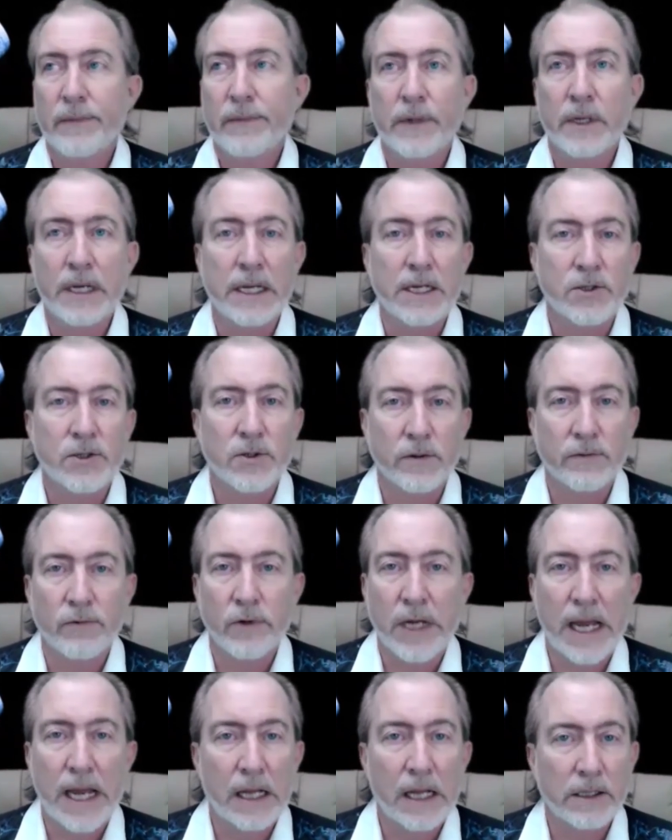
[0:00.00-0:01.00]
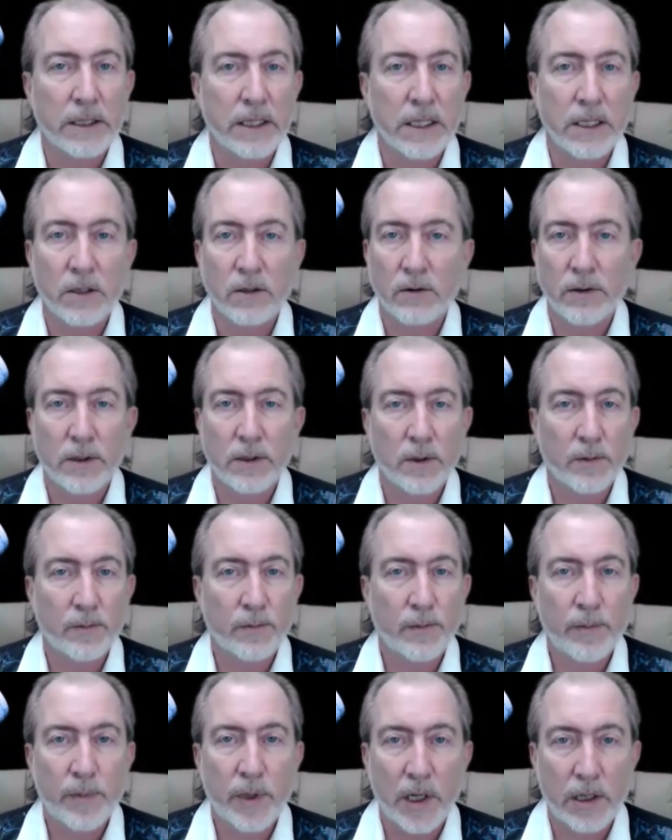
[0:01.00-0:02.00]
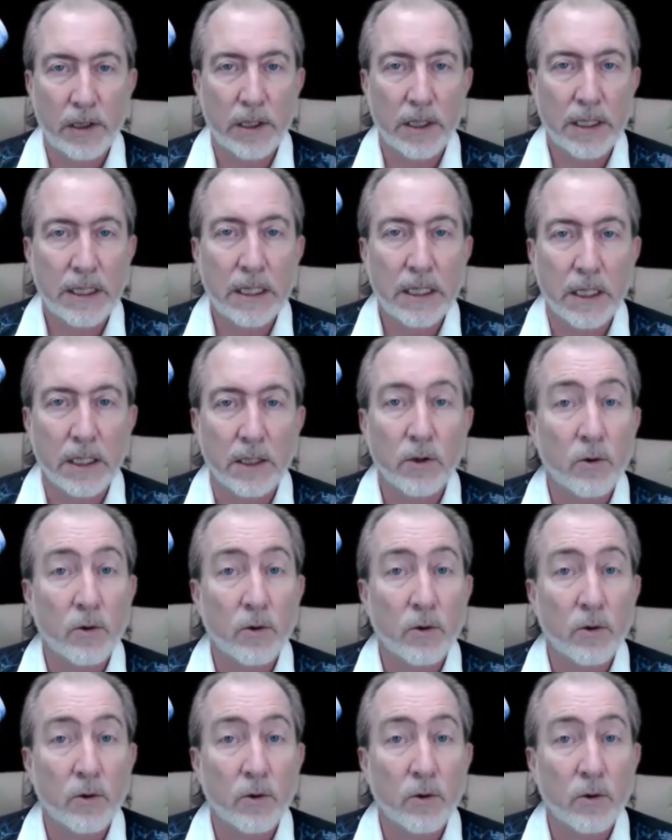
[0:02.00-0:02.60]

the nature of reality or their part in it.